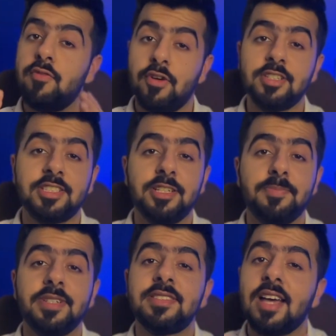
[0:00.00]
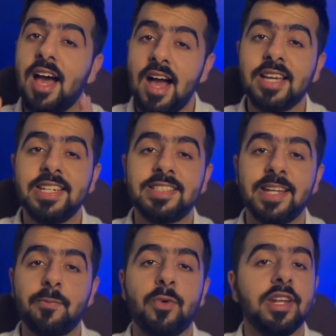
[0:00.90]
First up is Anki
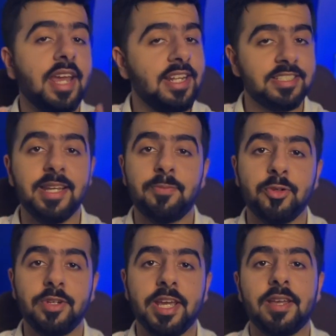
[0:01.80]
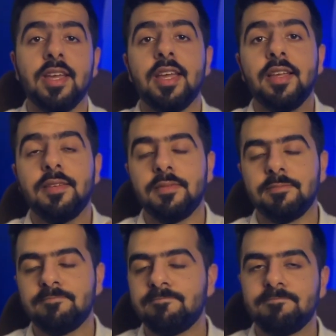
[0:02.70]
Step 1 and Step 2 deck.
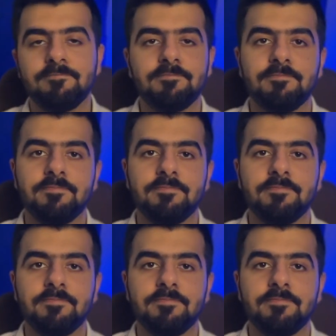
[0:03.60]
Mm-hmm.